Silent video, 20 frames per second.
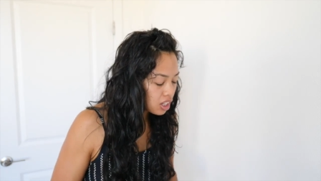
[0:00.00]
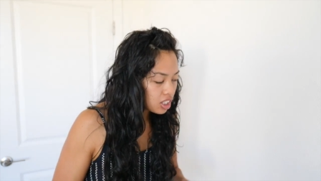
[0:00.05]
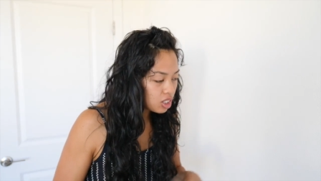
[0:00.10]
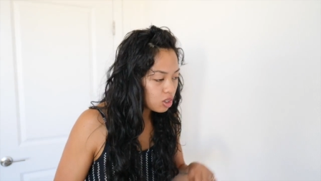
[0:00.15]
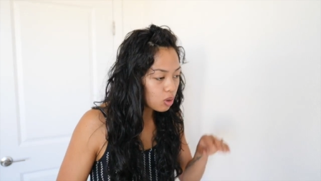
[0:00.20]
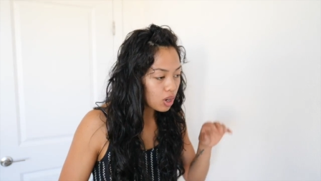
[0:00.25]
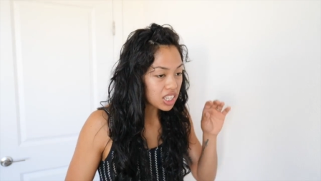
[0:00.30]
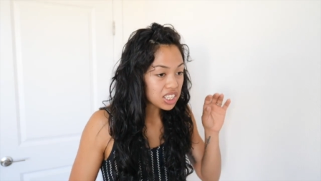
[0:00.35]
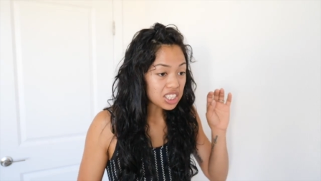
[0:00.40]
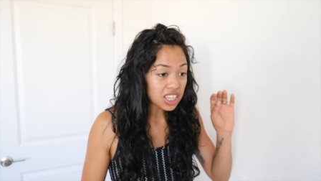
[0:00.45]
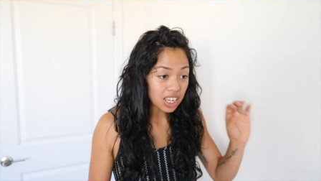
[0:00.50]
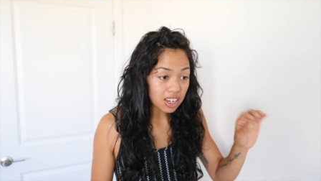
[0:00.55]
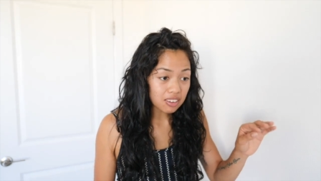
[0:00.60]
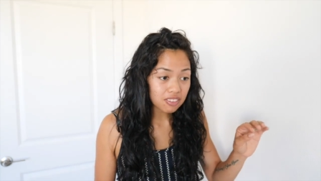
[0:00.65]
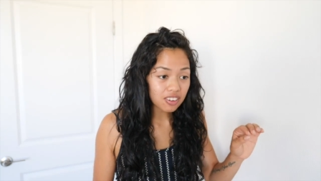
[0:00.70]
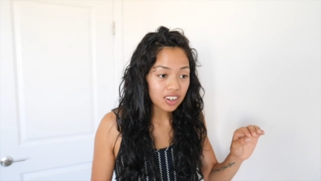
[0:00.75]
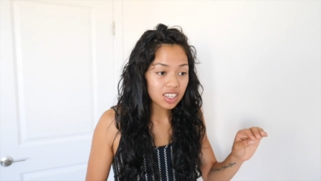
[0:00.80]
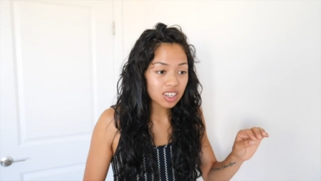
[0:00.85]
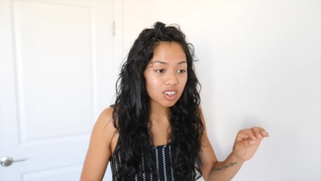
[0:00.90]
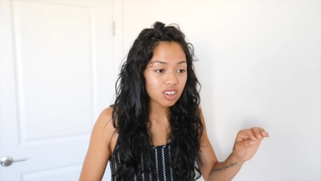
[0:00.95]
You
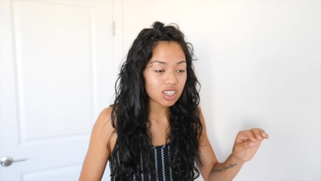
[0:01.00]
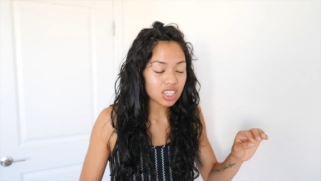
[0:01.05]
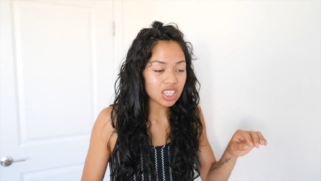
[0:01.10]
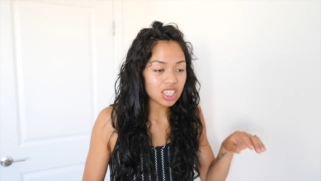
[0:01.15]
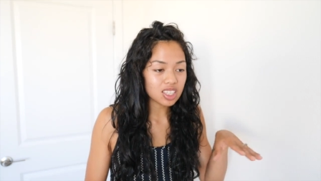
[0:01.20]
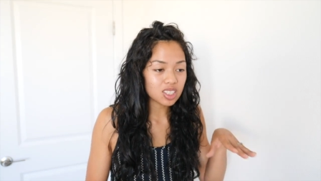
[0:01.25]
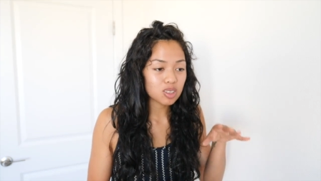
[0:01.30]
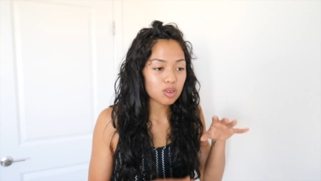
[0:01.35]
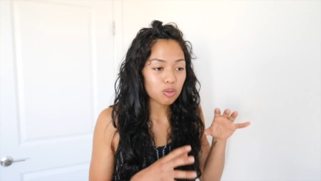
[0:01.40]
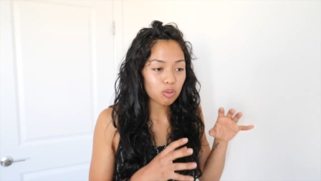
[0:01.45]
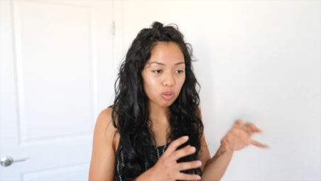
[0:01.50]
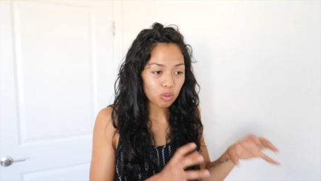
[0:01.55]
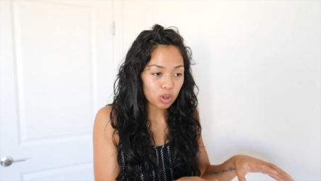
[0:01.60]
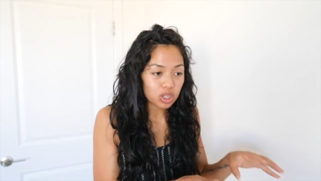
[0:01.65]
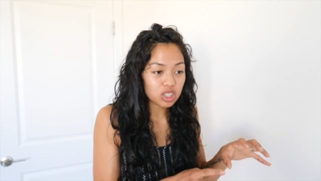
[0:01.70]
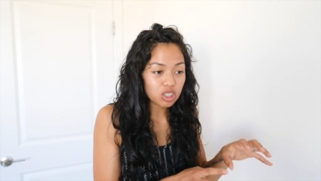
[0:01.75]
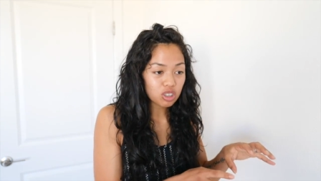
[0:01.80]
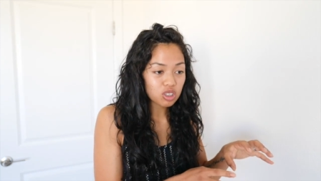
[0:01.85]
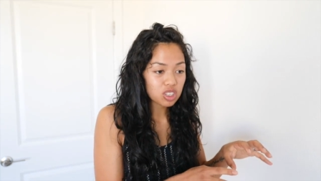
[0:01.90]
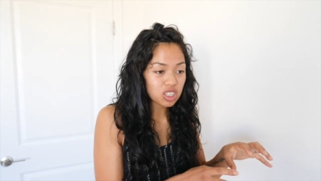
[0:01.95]
identify your needs
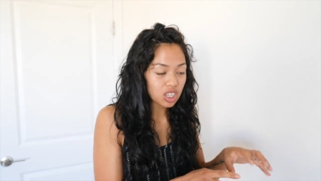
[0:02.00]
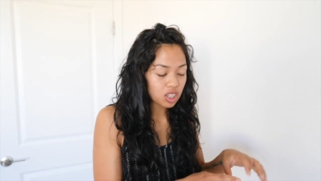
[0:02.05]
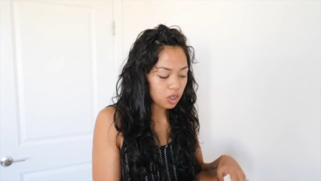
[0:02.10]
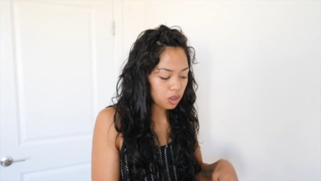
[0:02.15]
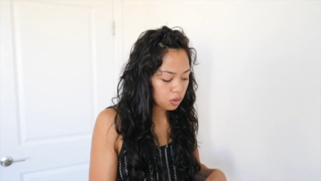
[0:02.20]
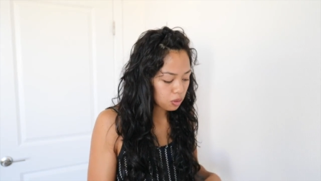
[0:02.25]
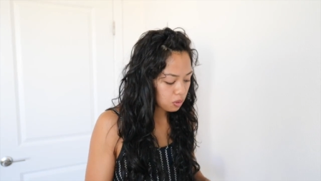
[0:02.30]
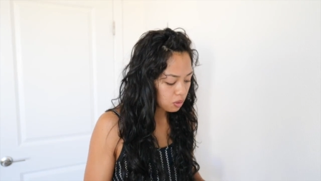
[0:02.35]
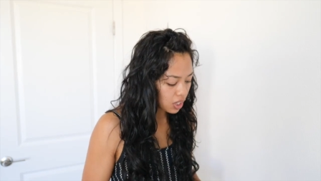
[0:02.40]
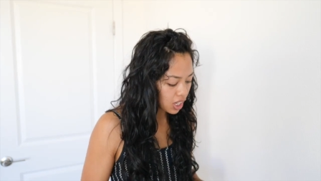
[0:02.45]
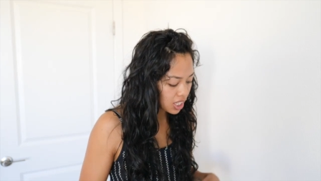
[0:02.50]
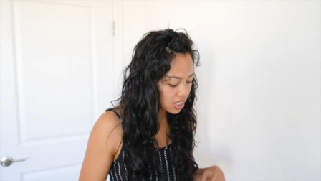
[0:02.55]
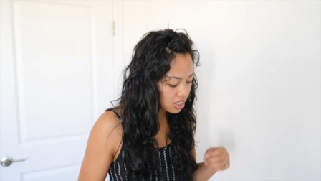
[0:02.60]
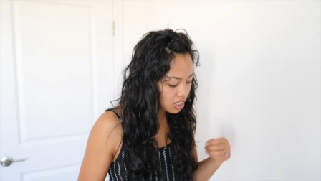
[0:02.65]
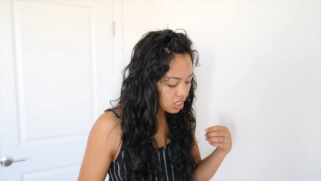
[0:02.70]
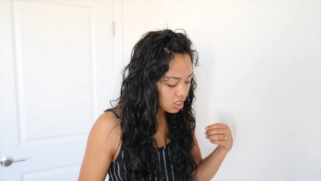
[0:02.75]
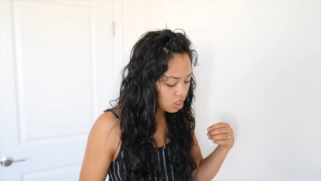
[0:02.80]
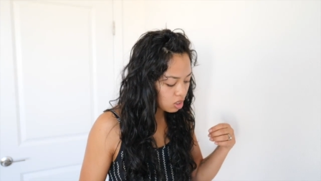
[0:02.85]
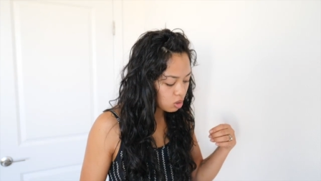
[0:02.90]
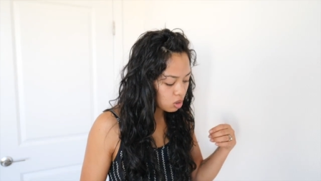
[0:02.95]
with yourself, and
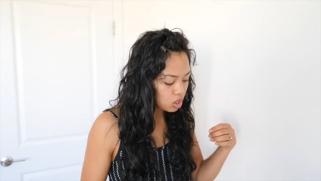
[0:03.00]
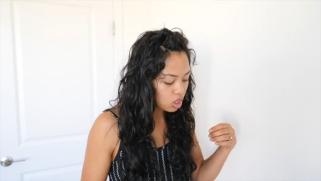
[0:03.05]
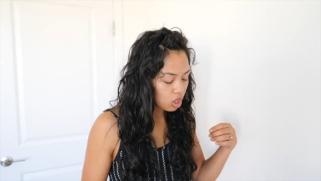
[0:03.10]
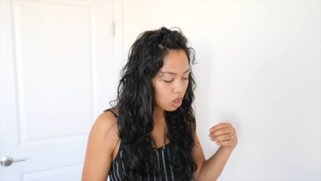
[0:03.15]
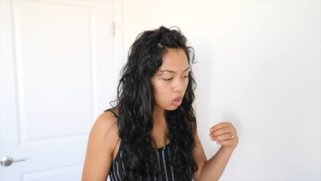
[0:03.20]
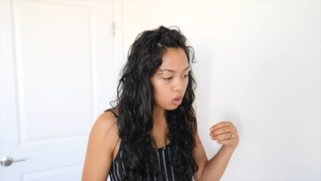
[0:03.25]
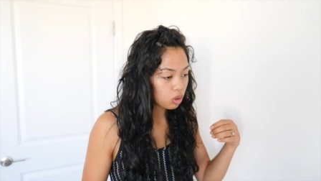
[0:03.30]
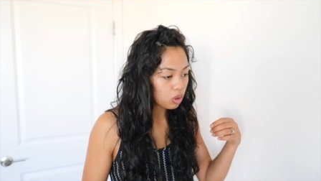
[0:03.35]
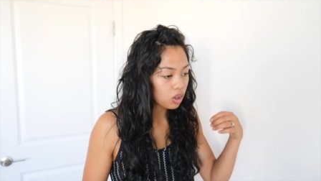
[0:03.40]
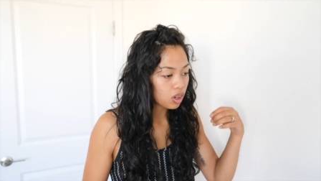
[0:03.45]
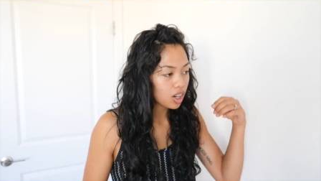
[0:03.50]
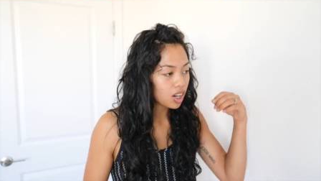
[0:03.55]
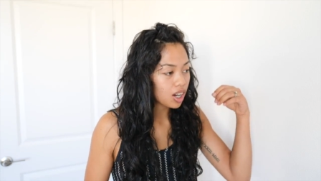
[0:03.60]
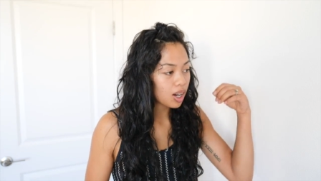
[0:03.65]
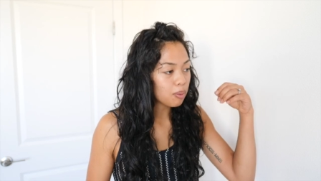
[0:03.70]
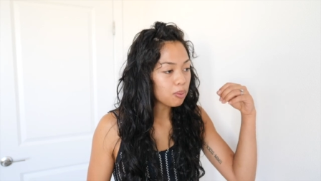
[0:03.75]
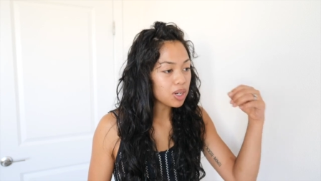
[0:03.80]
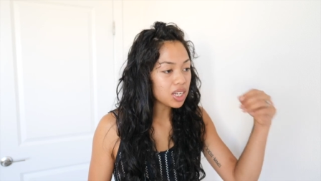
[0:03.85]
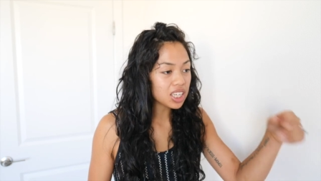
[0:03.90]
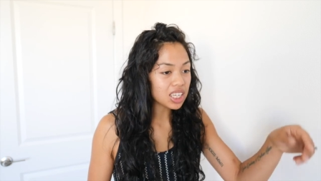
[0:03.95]
then you go,
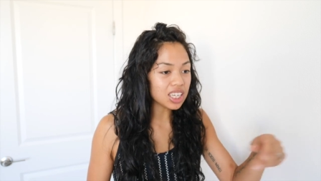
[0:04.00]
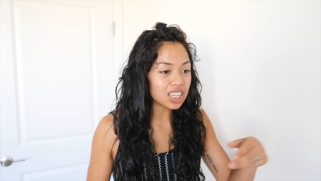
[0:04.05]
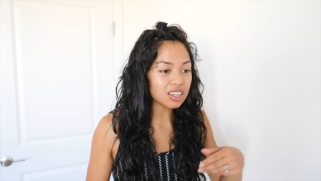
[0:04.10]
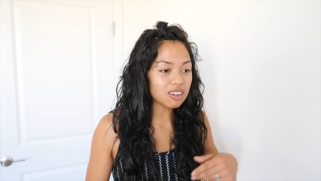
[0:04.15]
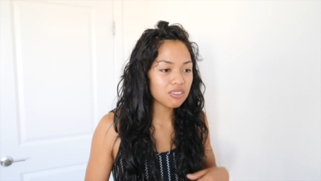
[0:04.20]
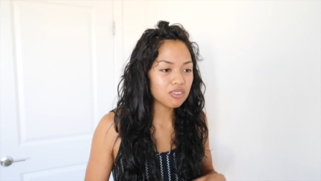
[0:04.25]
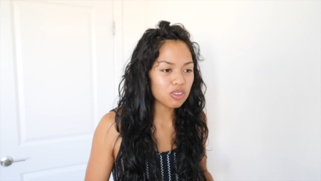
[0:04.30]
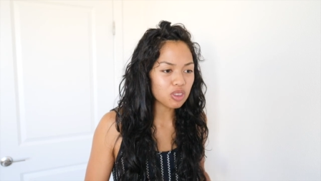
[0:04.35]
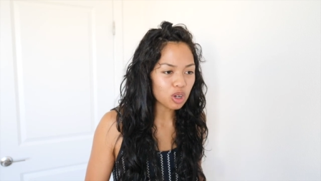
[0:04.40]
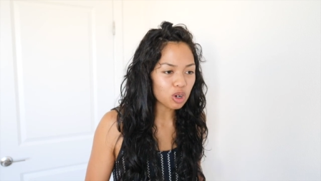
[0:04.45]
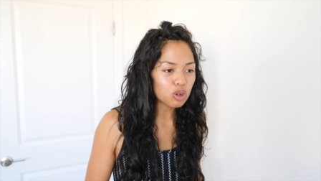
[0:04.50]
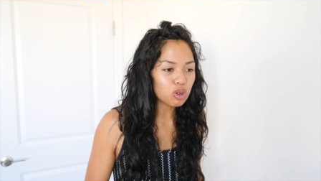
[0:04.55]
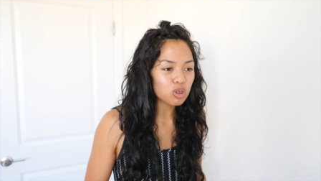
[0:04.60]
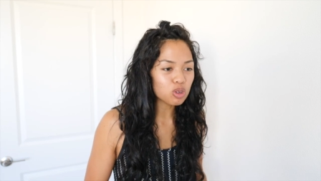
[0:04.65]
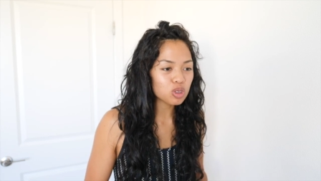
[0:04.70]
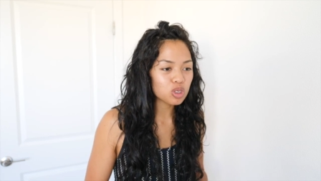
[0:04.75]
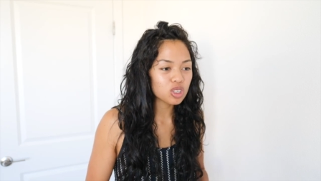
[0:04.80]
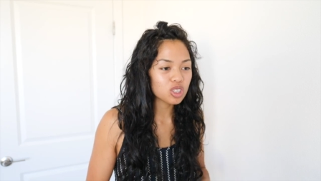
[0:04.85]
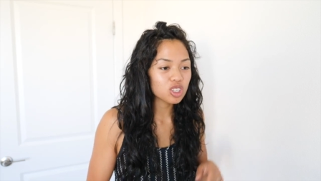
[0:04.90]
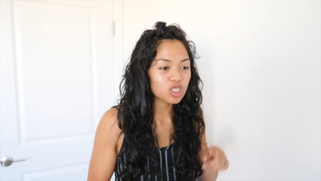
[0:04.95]
I'm going to give
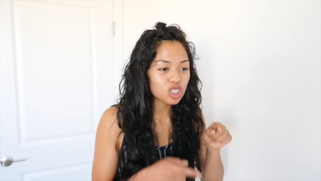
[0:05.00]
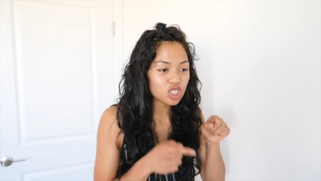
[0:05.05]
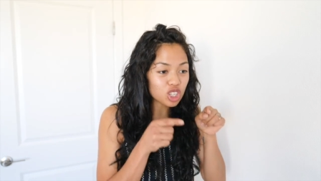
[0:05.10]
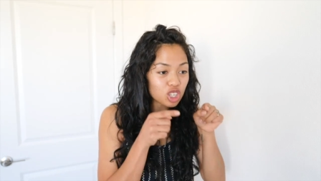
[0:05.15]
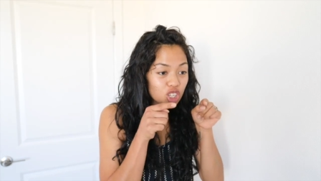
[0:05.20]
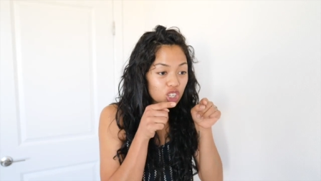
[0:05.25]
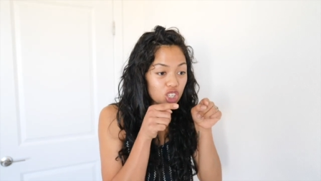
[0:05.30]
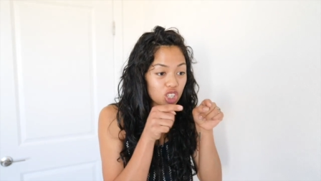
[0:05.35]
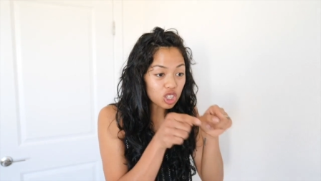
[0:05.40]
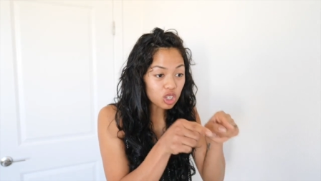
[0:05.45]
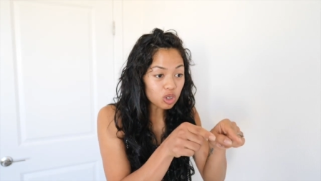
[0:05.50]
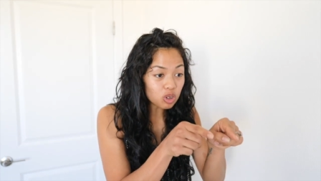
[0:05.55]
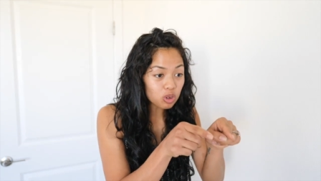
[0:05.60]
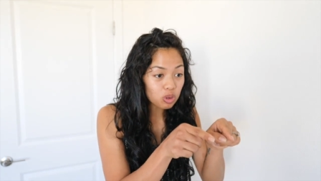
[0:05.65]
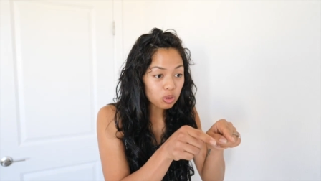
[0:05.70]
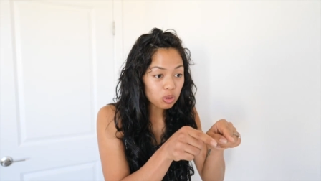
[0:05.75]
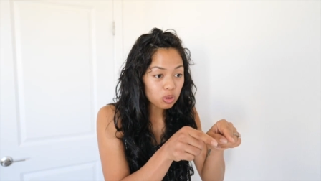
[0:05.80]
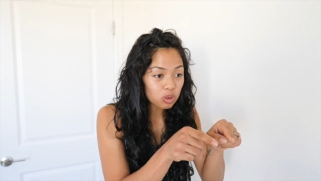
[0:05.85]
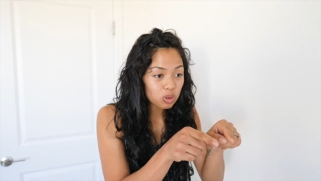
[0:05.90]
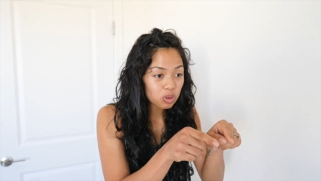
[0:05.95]
those to
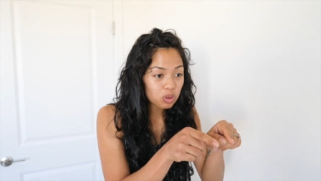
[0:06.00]
you,